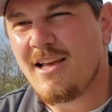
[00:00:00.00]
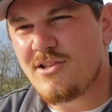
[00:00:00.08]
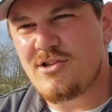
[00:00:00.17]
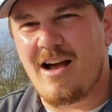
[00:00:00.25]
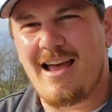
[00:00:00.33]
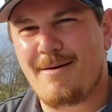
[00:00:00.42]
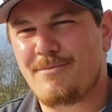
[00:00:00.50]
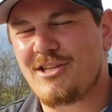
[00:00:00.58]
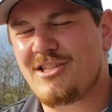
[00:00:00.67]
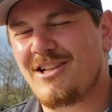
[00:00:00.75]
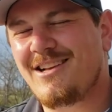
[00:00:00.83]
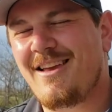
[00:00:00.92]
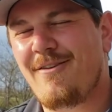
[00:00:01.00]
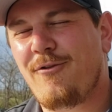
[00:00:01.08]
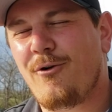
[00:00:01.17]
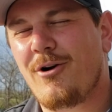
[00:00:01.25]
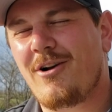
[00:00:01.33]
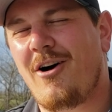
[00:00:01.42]
So I am just looking
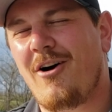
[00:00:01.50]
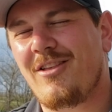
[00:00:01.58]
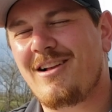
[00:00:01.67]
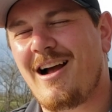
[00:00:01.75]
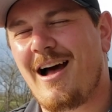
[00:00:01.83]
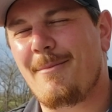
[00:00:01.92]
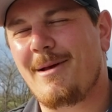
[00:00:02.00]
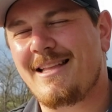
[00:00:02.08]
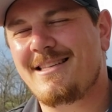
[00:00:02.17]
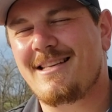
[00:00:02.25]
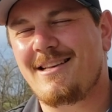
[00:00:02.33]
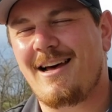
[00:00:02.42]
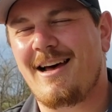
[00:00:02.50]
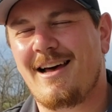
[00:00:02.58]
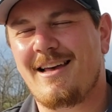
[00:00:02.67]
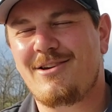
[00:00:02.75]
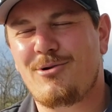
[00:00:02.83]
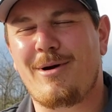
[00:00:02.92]
forward to all the comments
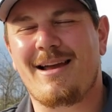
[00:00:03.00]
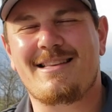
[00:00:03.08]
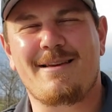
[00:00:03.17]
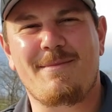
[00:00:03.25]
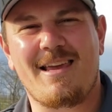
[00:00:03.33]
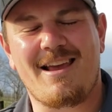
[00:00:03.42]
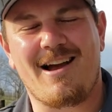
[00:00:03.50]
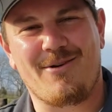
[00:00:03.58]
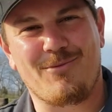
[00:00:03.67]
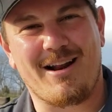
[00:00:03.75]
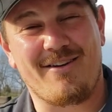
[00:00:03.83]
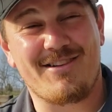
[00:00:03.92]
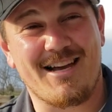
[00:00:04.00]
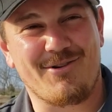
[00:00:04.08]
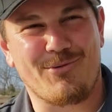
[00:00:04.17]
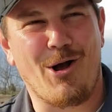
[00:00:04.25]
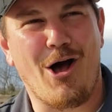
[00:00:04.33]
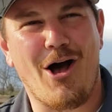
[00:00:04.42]
uh, correcting me on what I've done
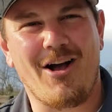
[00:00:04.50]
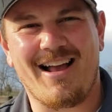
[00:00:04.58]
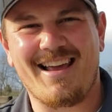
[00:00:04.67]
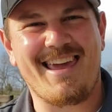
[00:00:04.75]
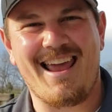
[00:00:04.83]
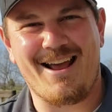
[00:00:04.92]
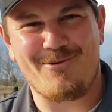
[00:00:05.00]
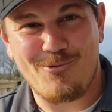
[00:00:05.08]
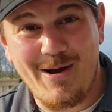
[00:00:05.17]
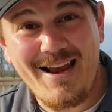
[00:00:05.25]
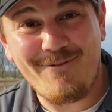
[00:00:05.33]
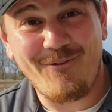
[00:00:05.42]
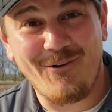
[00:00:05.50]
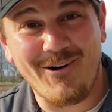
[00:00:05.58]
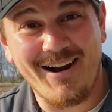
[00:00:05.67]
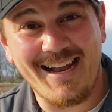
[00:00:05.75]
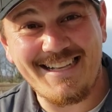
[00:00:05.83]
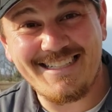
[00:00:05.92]
wrong. I can't wait
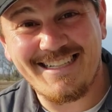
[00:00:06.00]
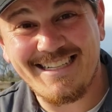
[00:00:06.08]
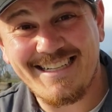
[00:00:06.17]
for it.